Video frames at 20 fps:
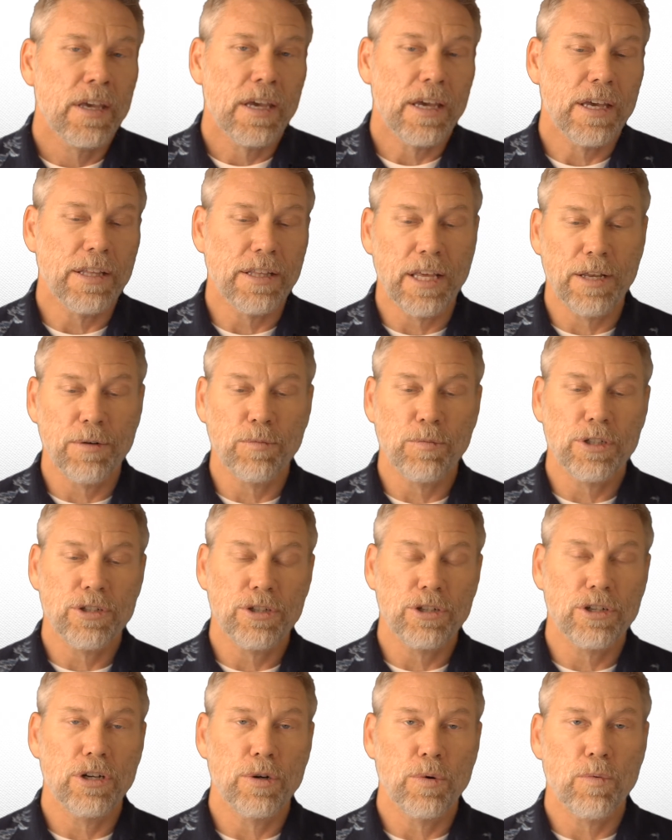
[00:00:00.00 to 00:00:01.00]
And then what
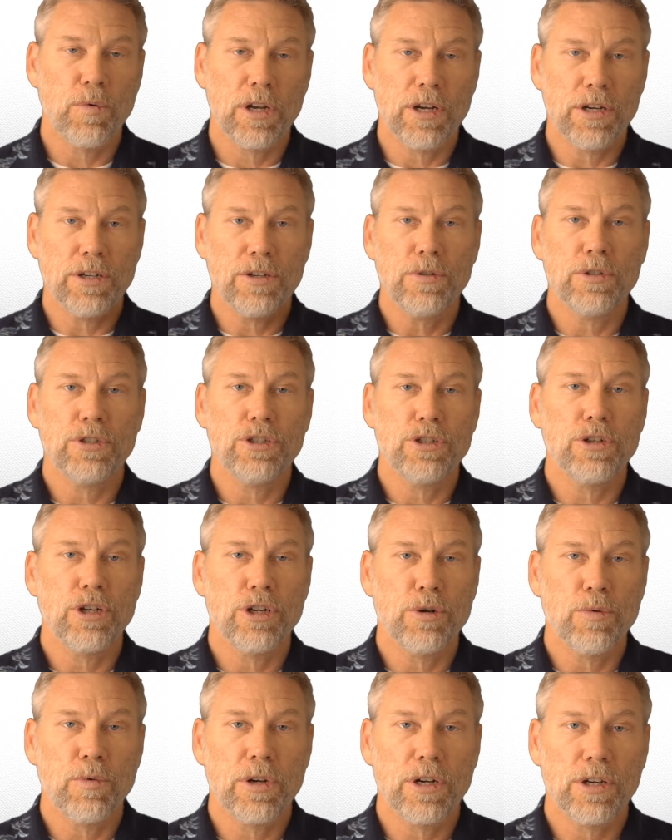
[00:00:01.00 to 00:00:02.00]
you're gonna wanna do is you're
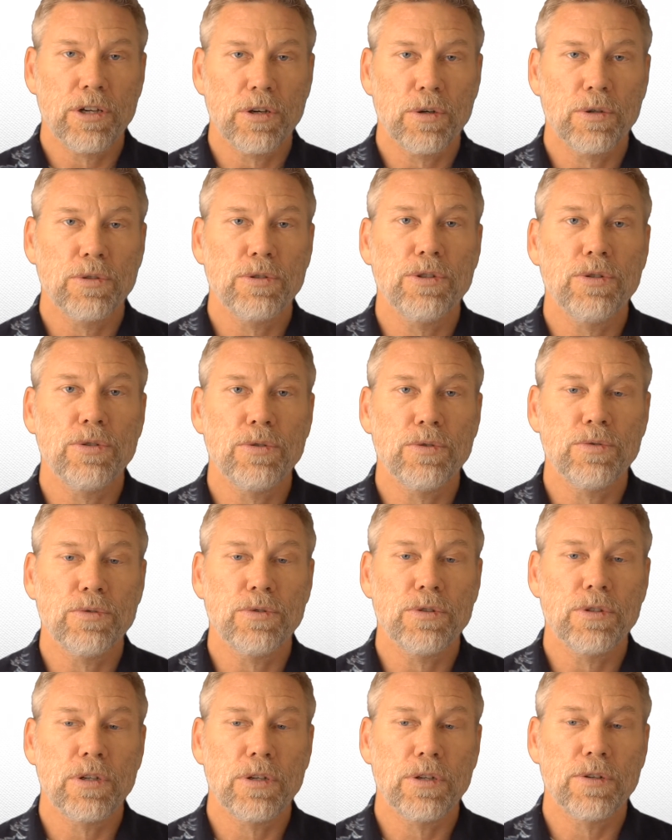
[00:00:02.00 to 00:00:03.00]
gonna wanna go to
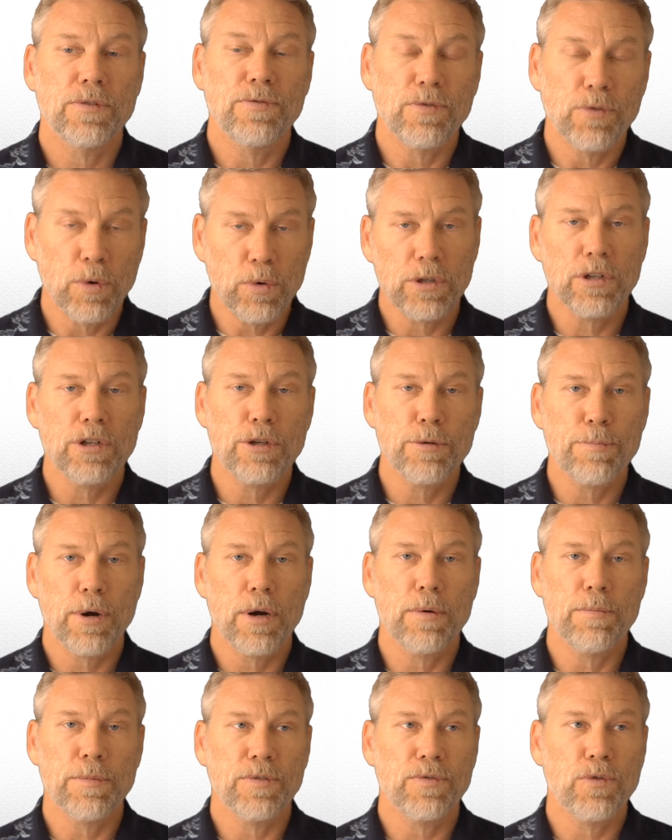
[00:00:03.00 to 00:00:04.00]
the Florida
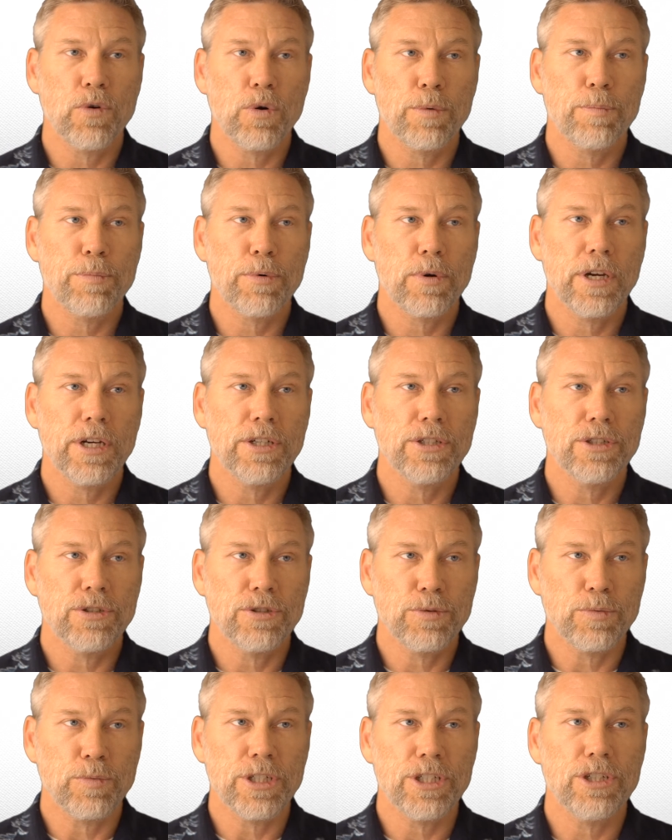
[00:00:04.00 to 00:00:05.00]
Department of
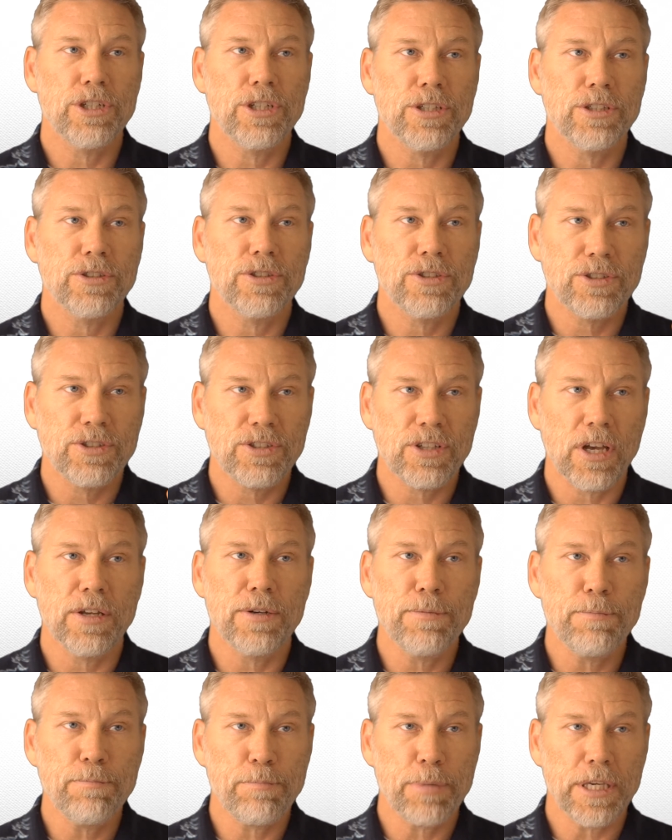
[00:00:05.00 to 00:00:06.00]
Corporations, which is
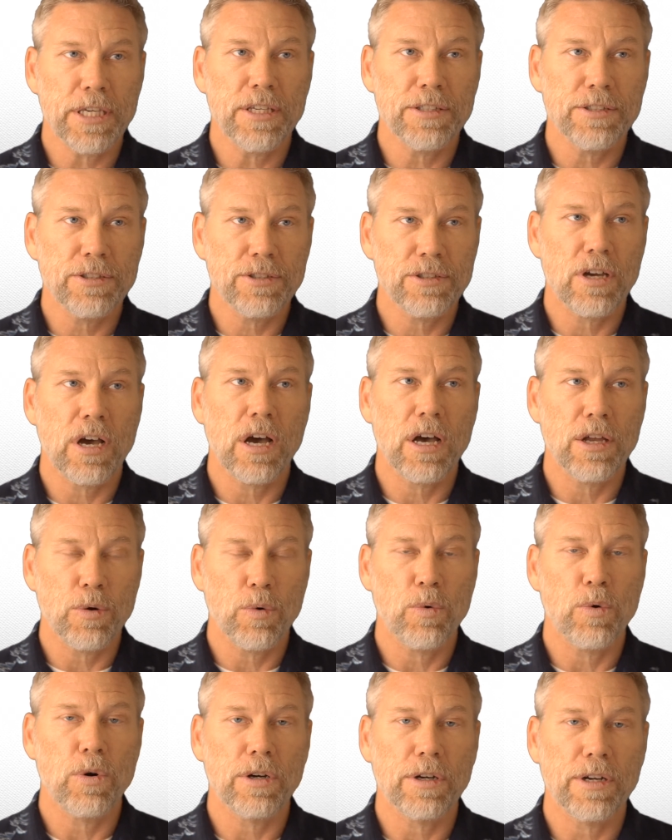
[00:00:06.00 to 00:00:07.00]

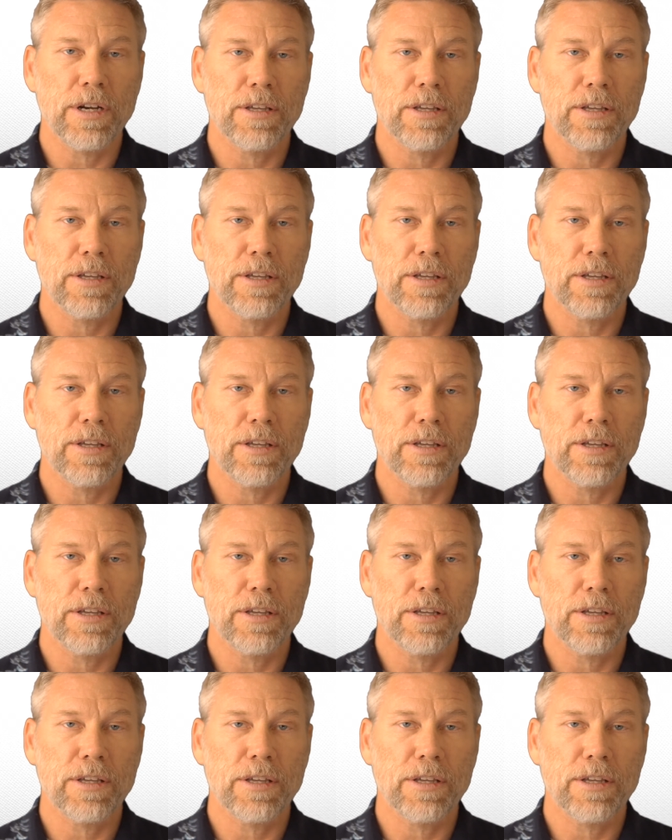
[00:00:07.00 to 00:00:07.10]
sunbiz.org.